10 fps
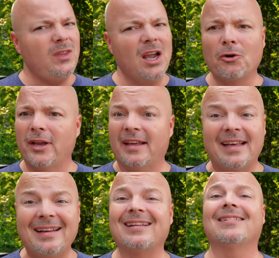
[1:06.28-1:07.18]
Oh, yeah,
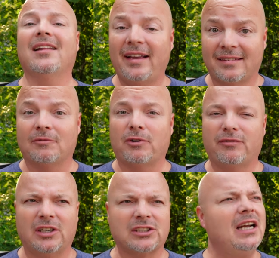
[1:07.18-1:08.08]
that is nice and
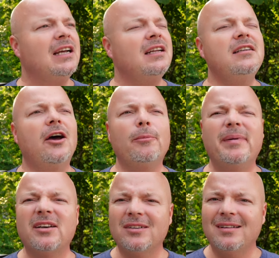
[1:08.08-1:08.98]
refreshing. No
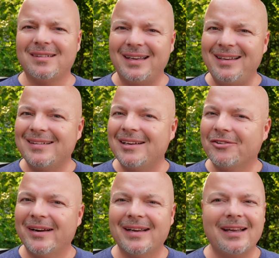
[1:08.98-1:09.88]
bitterness, easy
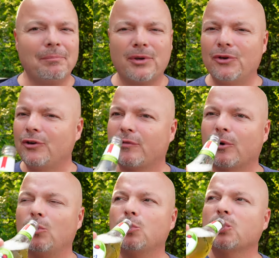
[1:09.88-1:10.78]
drinking, beautiful.
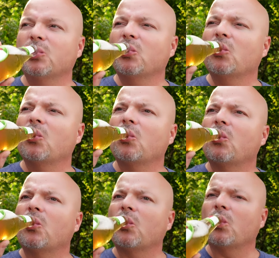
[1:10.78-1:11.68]

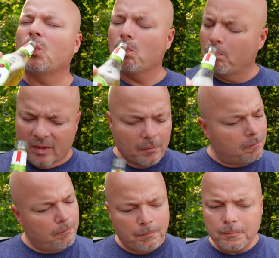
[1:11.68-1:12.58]

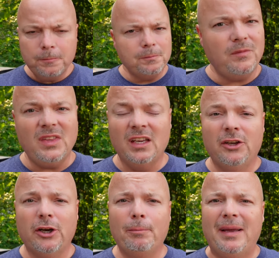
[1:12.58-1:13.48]
Mm.
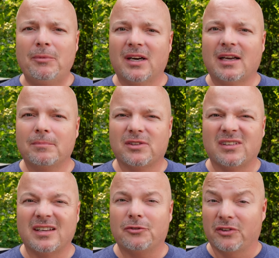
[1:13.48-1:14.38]
You know me when it comes to
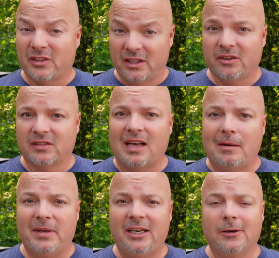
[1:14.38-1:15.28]
citrus, and there's
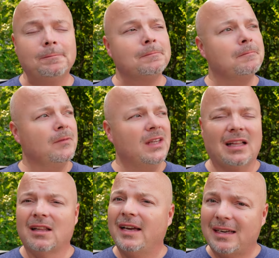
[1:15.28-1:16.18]
lime in here. I
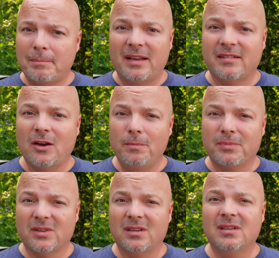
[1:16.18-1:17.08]
like it in my
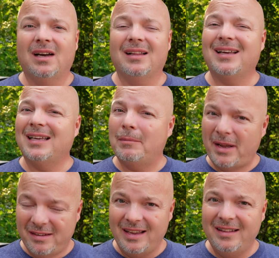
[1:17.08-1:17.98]
soaps. I like it in
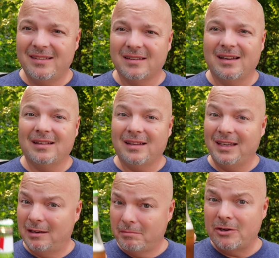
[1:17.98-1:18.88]
my scents. I
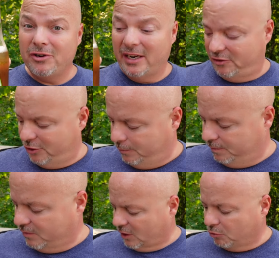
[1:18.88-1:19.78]
like it in my drinks, too.
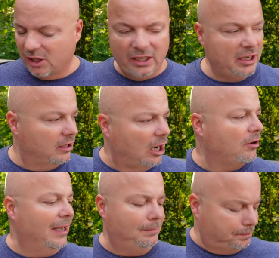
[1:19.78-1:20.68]
Really good. All
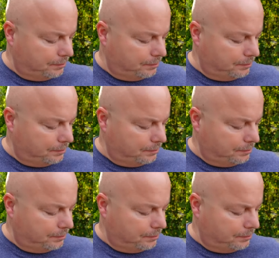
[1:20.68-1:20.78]
right.